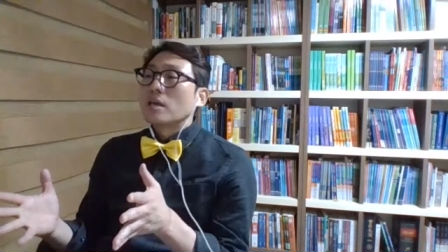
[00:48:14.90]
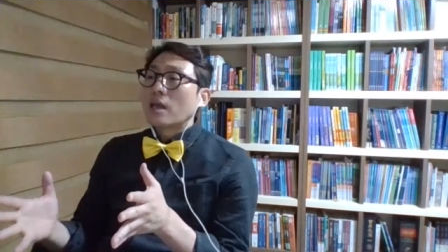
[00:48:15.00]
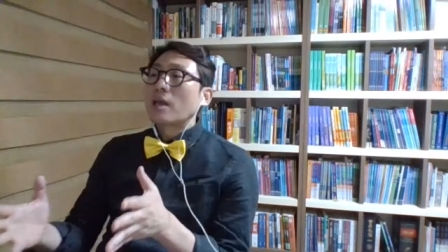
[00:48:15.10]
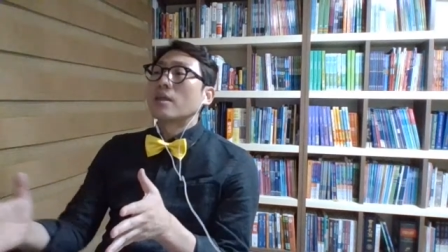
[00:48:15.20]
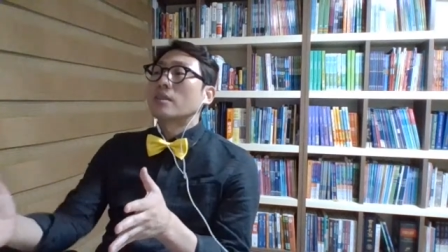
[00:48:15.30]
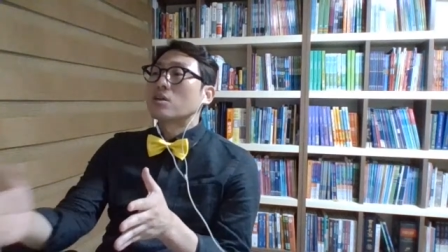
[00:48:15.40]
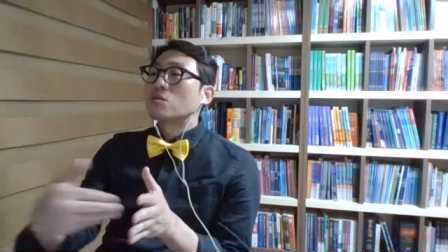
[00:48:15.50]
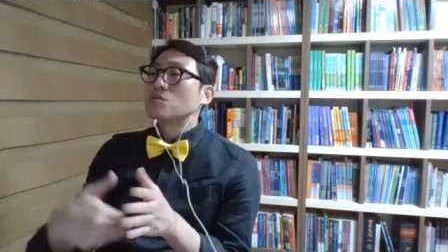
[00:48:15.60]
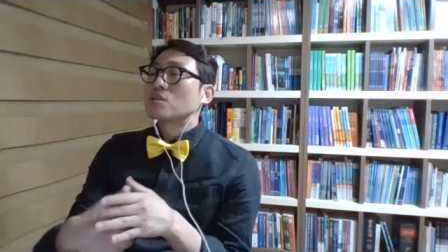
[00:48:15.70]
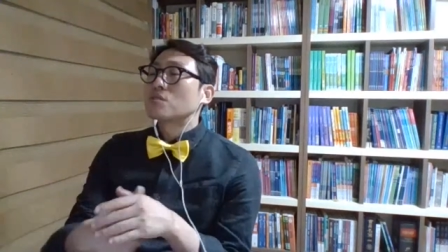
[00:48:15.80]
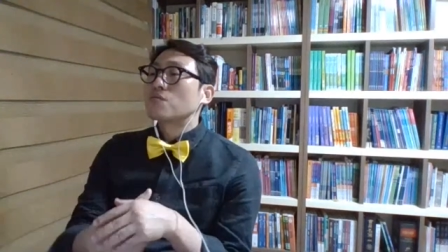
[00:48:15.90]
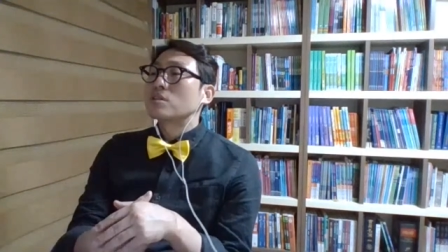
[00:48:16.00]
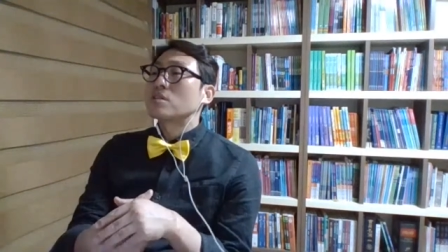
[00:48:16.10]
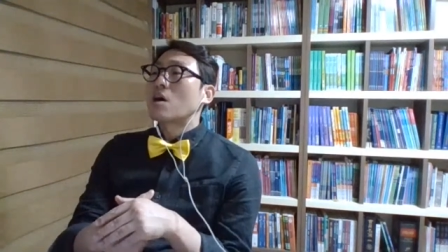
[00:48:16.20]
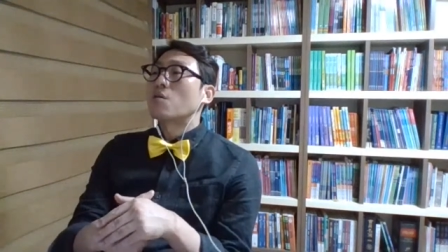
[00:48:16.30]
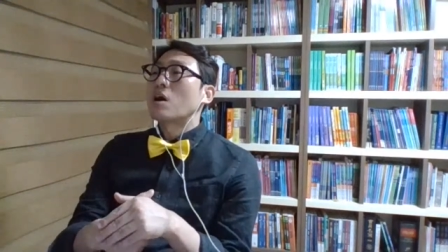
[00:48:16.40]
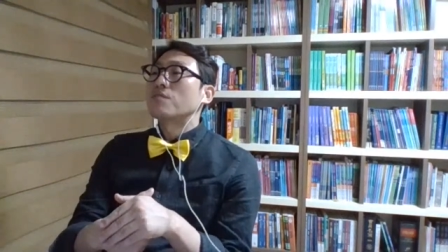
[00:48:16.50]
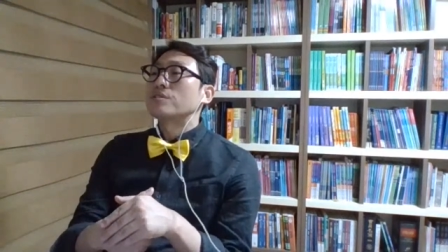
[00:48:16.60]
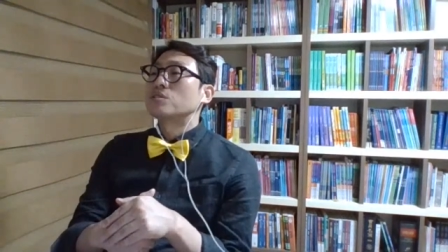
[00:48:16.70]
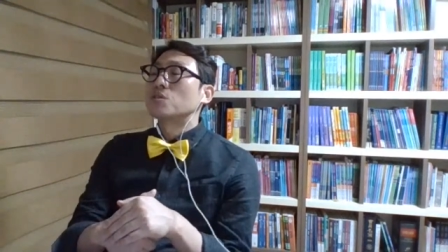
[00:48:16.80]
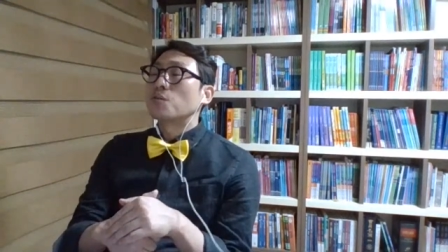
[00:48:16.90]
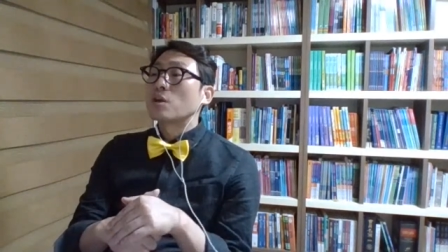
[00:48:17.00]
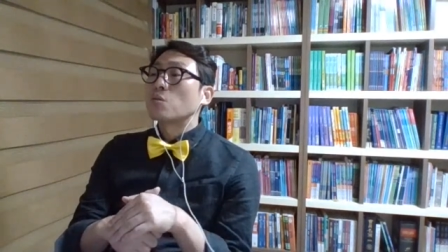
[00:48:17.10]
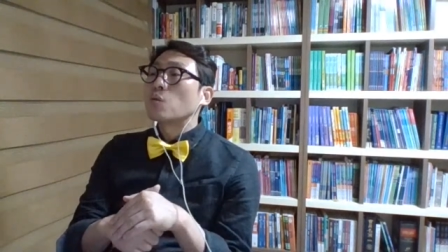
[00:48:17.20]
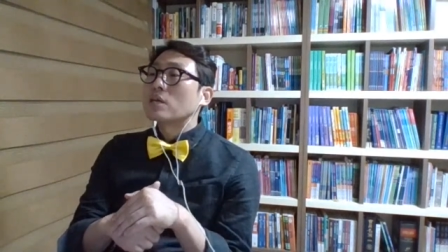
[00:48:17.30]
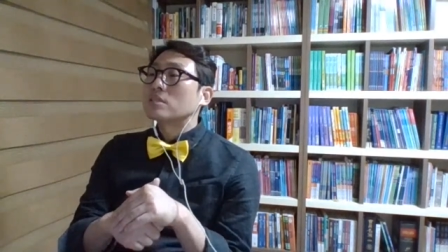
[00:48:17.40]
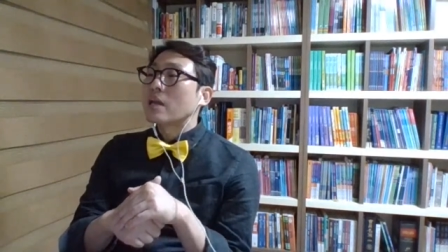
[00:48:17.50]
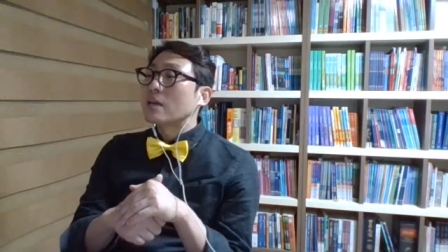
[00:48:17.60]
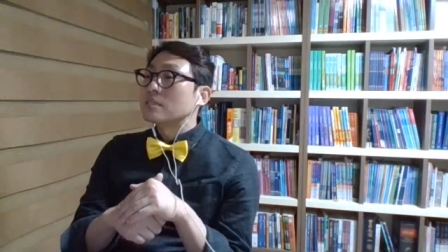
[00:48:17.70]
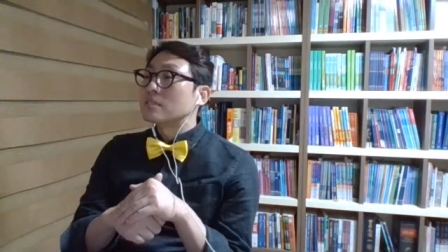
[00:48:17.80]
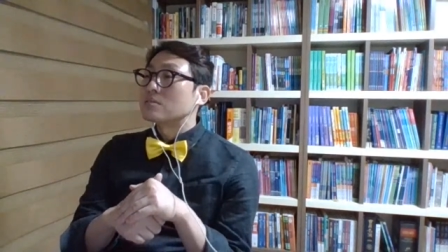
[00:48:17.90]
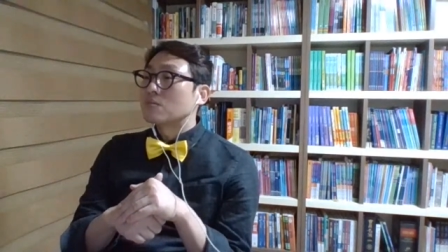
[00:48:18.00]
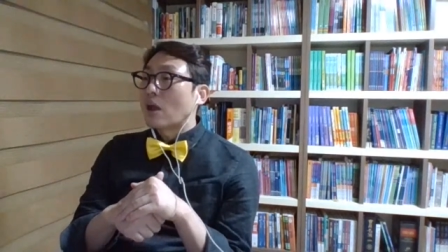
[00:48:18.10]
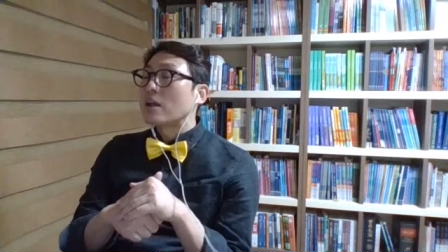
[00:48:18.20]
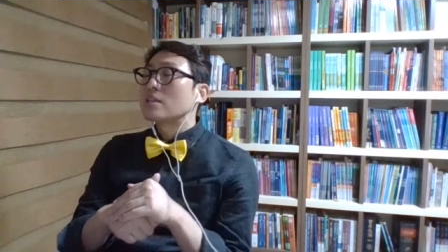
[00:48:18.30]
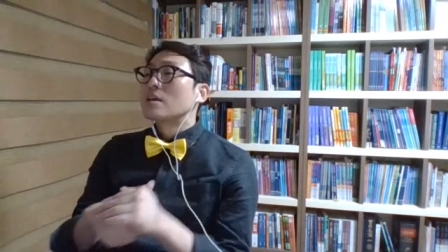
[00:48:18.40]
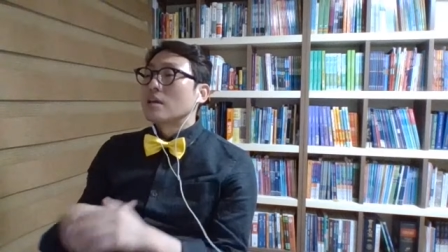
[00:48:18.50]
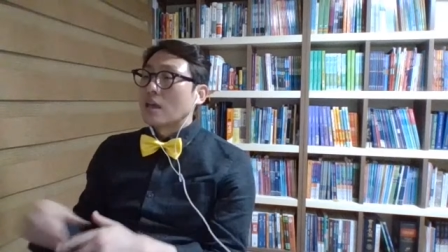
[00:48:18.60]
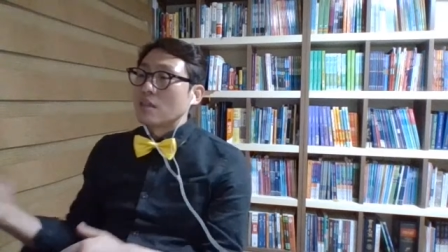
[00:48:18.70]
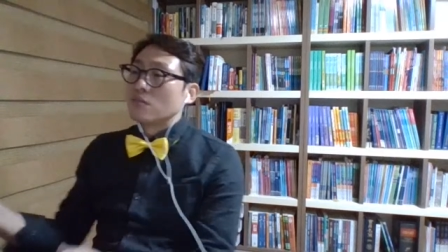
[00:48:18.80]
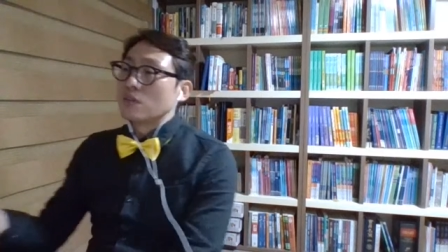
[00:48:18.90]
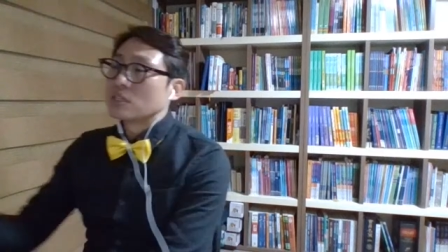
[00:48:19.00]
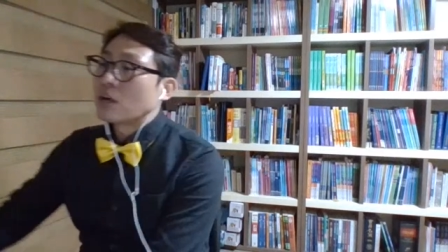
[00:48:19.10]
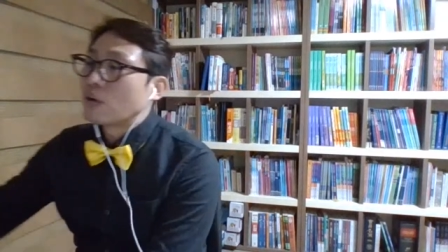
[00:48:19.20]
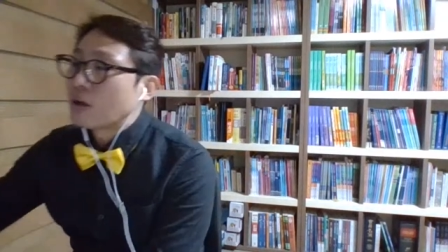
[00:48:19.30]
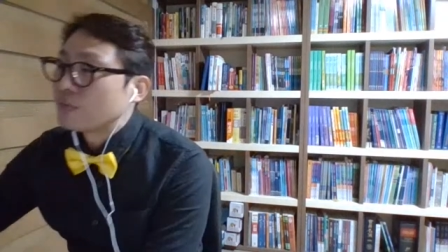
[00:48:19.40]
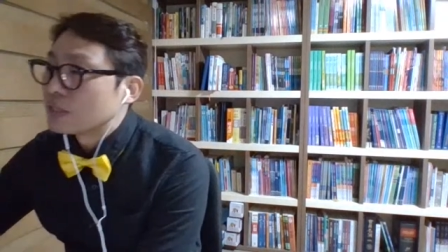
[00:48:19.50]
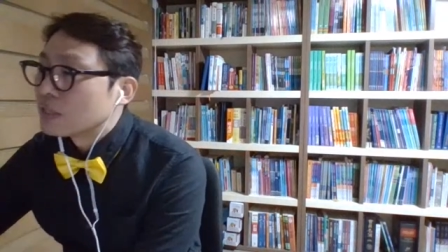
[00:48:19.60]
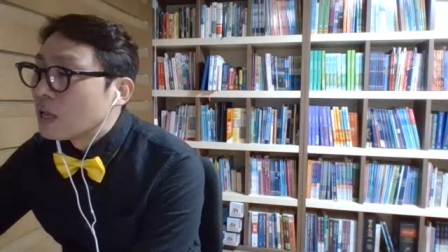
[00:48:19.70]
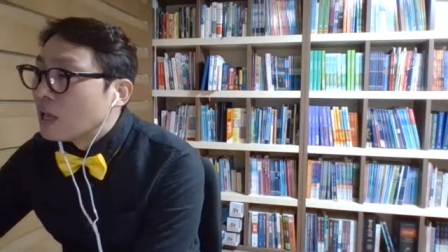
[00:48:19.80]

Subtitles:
and you just visit our office during weekdays, right? And visit our office.